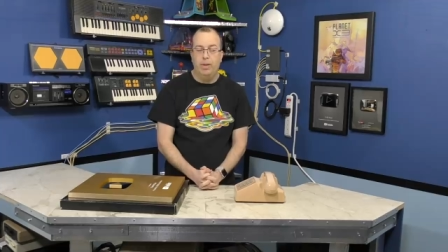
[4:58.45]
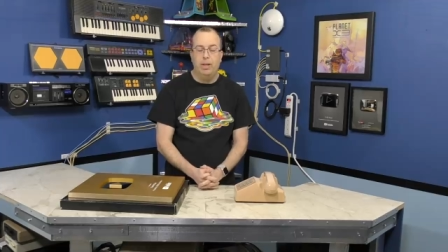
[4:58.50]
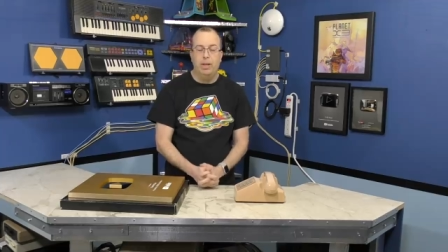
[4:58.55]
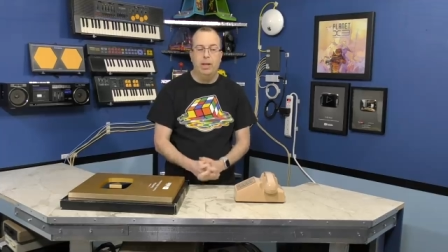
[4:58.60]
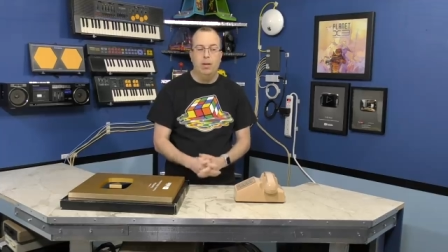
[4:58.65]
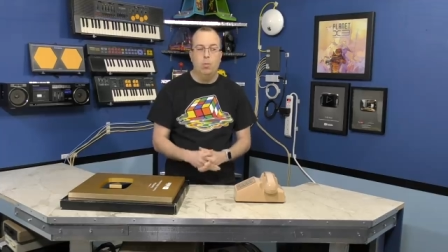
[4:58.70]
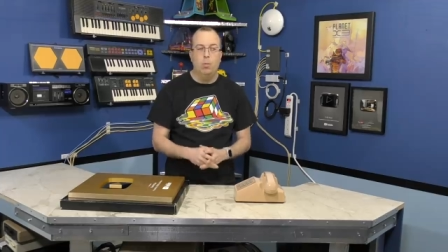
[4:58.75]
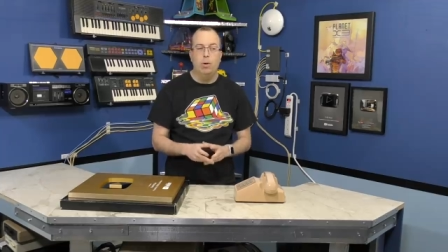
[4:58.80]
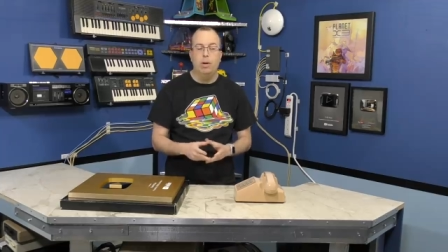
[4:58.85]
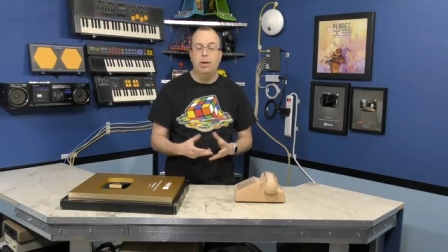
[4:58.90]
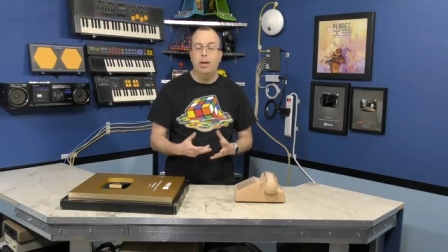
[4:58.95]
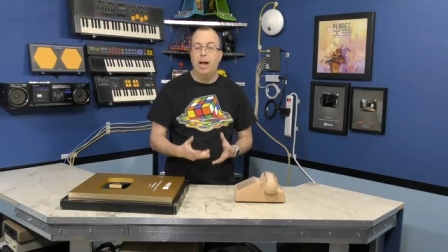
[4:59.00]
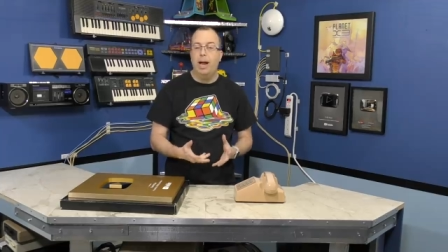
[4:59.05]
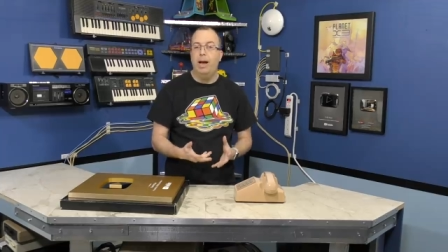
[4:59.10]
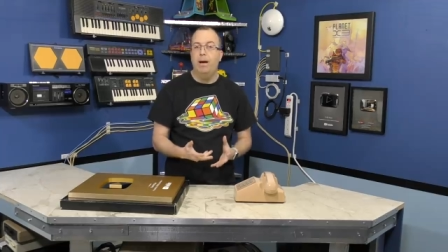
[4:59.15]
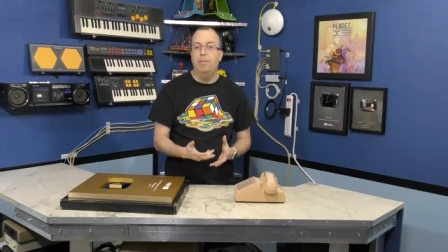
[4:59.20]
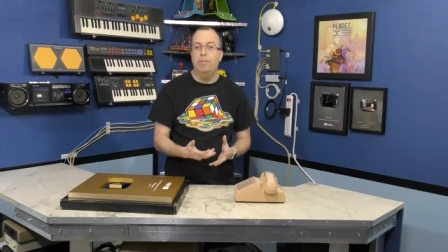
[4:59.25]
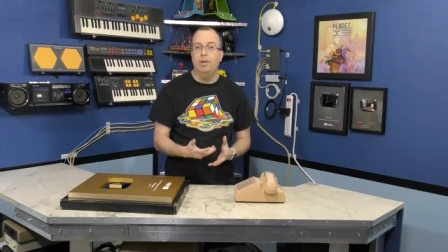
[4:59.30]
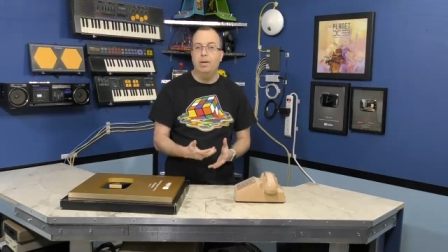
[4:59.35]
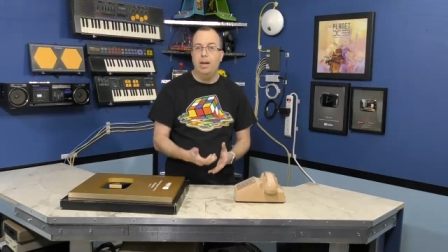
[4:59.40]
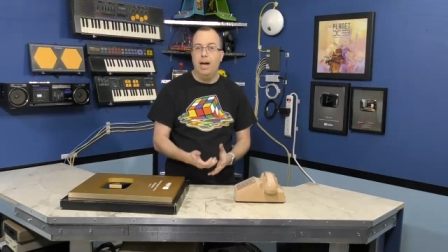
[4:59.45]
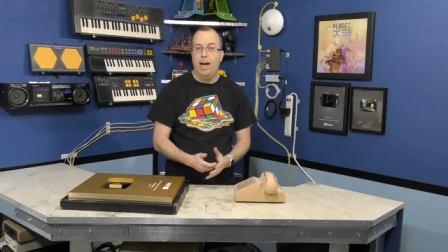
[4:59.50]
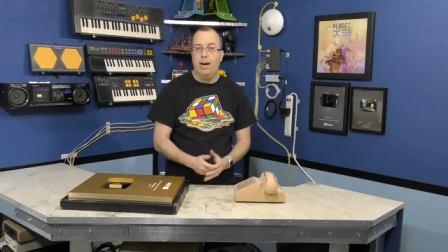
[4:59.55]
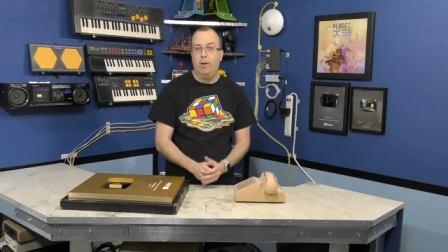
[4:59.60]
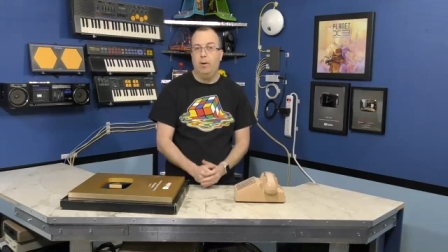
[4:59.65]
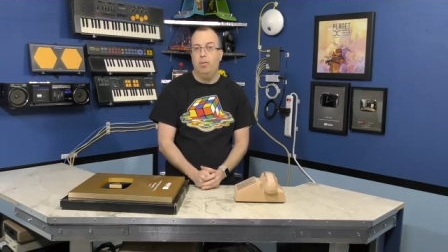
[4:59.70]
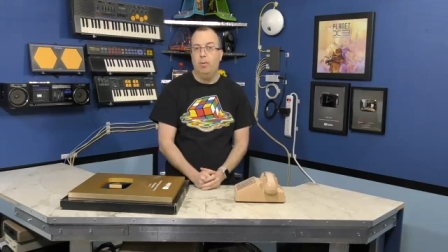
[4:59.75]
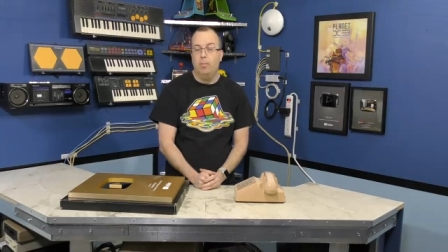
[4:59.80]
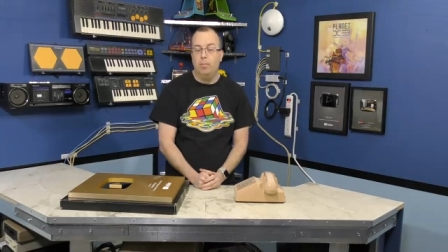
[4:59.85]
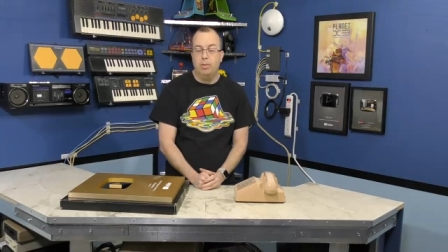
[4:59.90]
and they wanted to have an
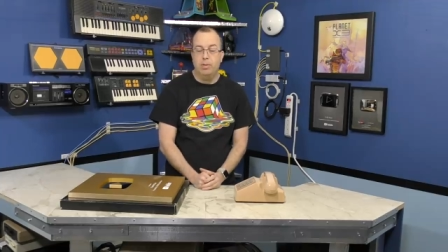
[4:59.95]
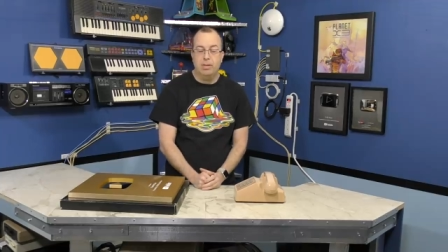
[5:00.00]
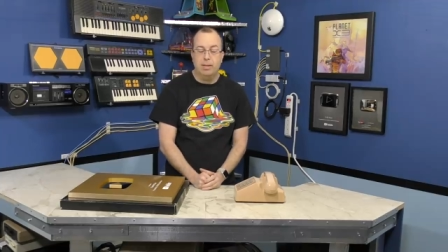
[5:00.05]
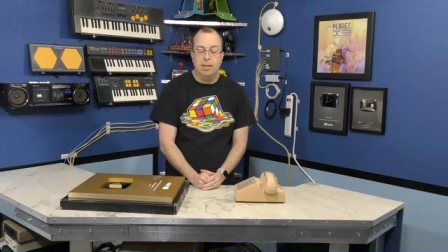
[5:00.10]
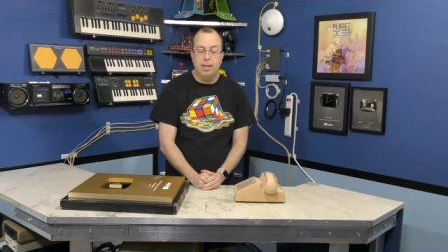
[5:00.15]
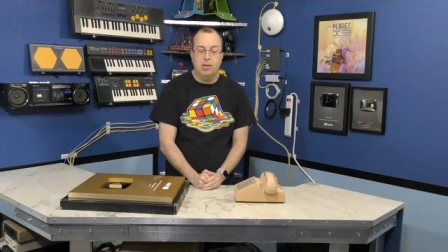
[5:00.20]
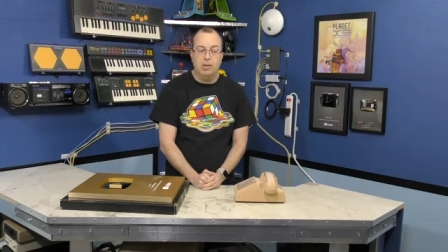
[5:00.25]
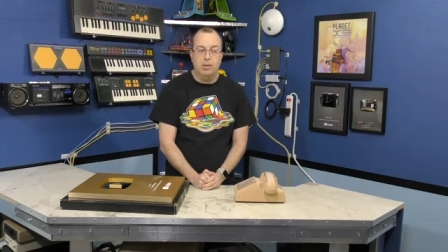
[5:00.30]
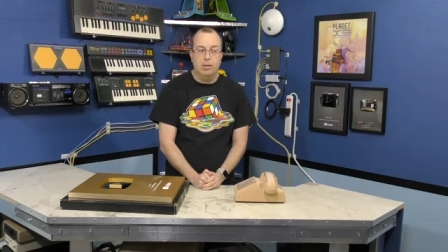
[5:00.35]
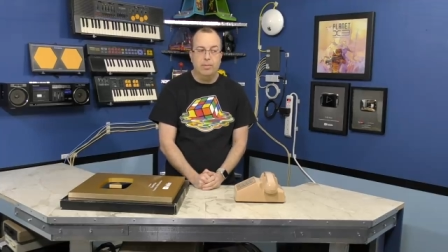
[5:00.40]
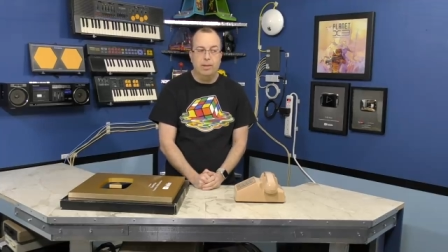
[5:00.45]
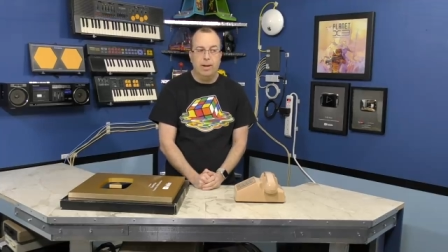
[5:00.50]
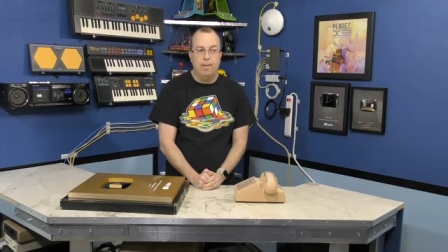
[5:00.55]
accurate representation of